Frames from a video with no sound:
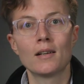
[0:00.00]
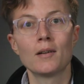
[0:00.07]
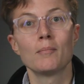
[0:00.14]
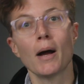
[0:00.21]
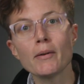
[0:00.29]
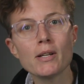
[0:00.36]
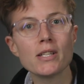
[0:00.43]

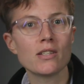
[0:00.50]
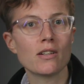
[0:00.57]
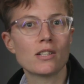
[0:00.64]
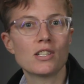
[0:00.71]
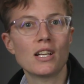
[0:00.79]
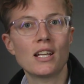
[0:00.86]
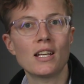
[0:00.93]
My
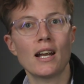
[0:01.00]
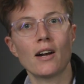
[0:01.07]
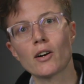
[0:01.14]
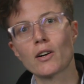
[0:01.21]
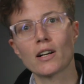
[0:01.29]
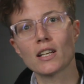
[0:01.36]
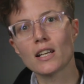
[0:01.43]
research in
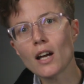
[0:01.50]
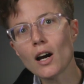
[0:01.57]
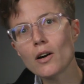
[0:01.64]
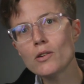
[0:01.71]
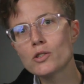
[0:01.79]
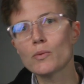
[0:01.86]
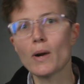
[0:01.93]
error-correcting
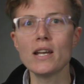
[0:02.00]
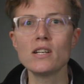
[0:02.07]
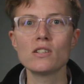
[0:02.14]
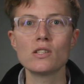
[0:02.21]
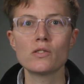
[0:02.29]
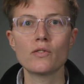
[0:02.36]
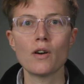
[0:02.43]
codes
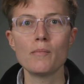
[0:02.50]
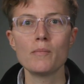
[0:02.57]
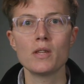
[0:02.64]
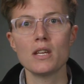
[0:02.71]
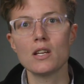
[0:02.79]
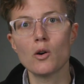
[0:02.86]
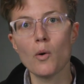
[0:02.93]
ranges from
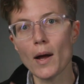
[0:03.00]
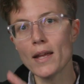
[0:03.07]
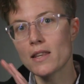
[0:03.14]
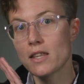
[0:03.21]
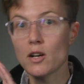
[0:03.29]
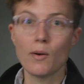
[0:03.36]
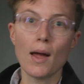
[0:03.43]
the
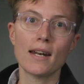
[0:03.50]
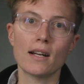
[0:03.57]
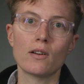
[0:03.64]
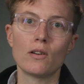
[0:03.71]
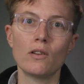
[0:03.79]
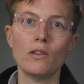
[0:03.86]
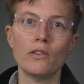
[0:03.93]
quite
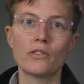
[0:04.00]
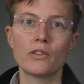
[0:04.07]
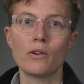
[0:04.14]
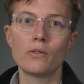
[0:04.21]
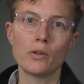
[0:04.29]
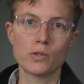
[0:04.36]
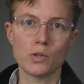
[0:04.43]
theoretical,
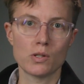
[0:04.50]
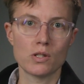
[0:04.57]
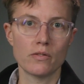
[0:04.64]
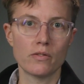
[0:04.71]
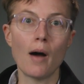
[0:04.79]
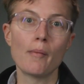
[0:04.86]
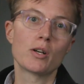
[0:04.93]
so those sorts
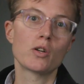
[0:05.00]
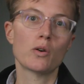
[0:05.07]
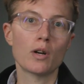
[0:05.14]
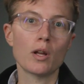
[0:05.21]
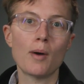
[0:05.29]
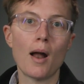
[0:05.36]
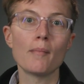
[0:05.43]
of
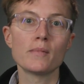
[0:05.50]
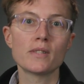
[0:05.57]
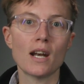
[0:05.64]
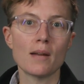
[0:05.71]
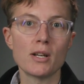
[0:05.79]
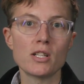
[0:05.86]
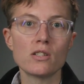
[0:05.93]
combinatorial problems
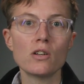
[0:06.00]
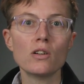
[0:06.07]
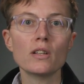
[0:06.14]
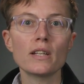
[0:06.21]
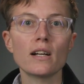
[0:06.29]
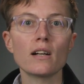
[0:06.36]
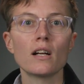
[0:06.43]
that I mentioned
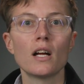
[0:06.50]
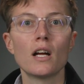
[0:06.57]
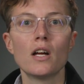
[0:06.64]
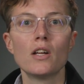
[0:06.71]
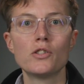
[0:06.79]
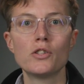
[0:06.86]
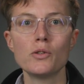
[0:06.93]
earlier,
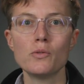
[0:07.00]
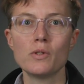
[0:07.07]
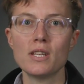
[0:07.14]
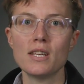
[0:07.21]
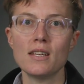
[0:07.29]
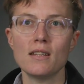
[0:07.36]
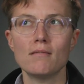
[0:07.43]
to
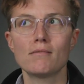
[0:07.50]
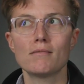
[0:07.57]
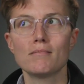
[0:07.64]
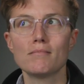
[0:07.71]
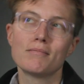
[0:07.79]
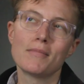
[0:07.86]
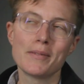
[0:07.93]
the
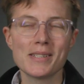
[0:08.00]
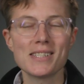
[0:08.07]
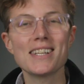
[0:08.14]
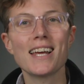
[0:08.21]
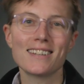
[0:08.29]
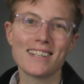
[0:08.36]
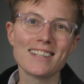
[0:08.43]
maybe slightly